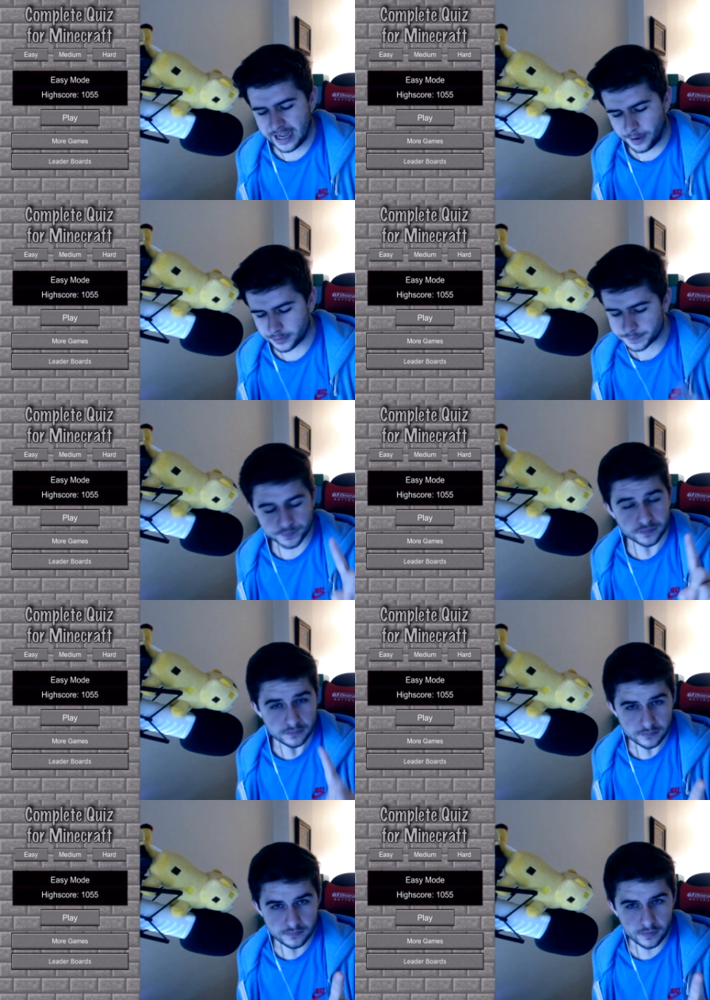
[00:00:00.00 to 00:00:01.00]
Now,
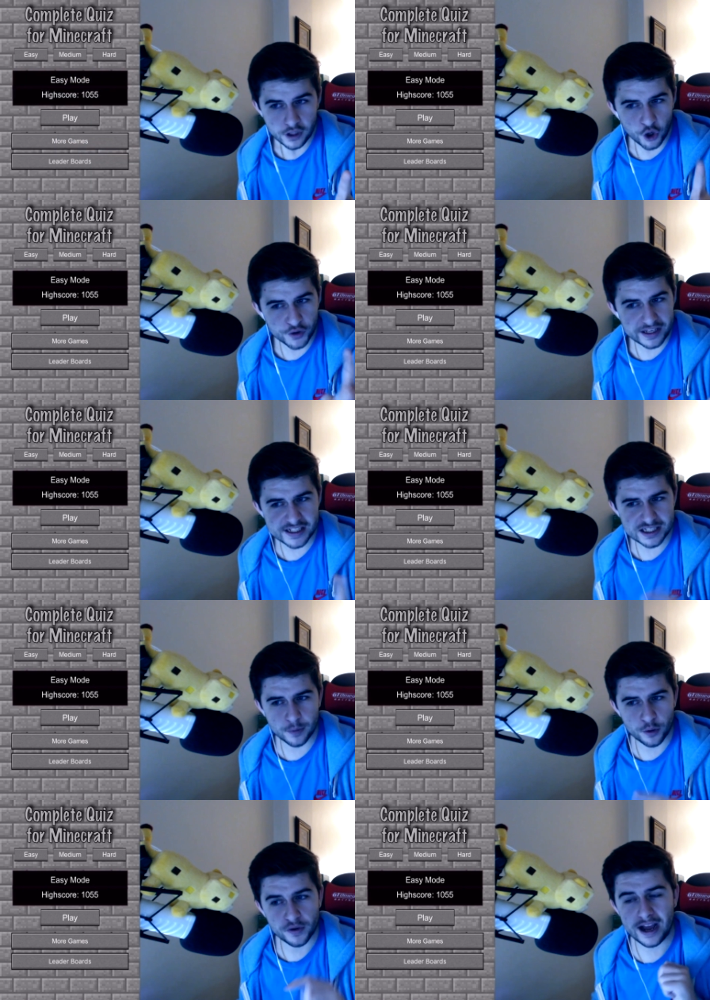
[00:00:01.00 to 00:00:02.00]
on easy
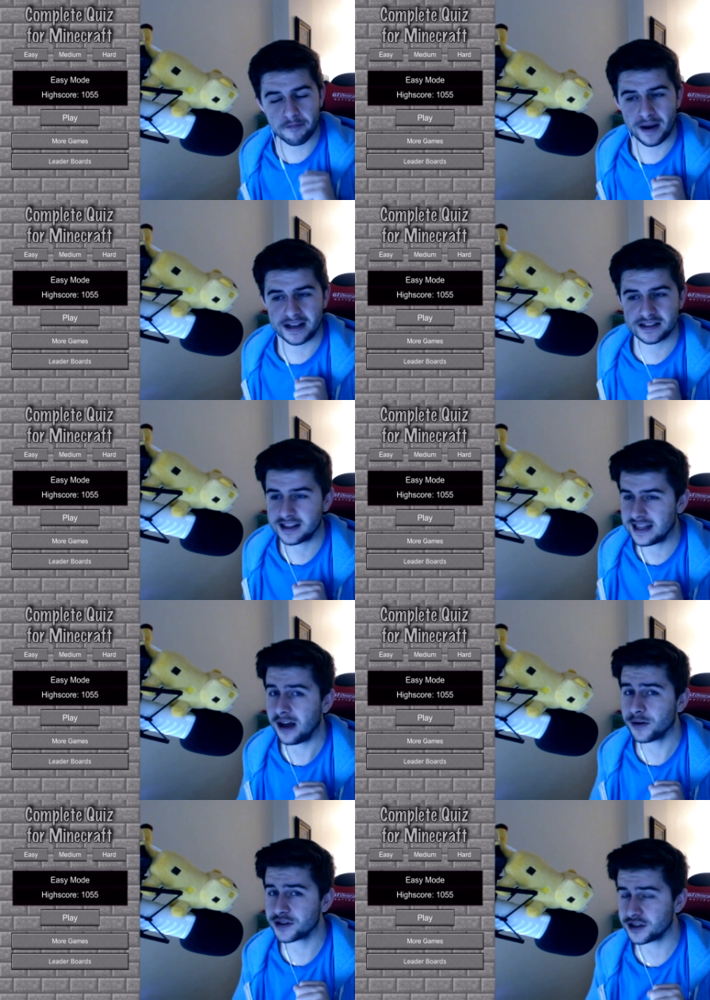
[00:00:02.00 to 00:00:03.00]
mode, I've passed a
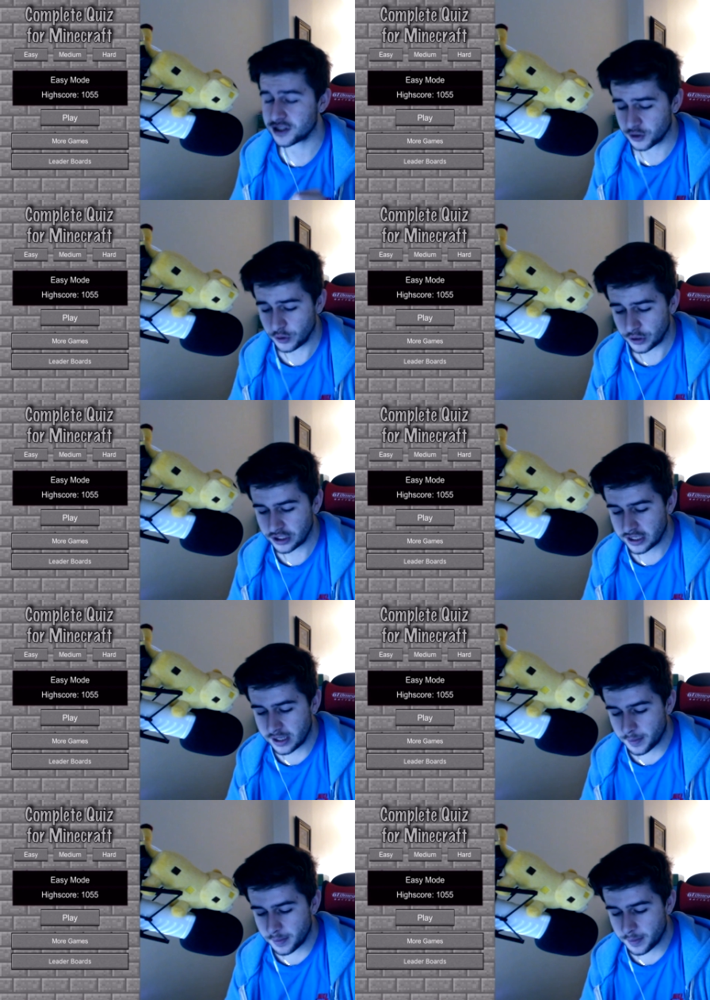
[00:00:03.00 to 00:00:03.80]
thousand score,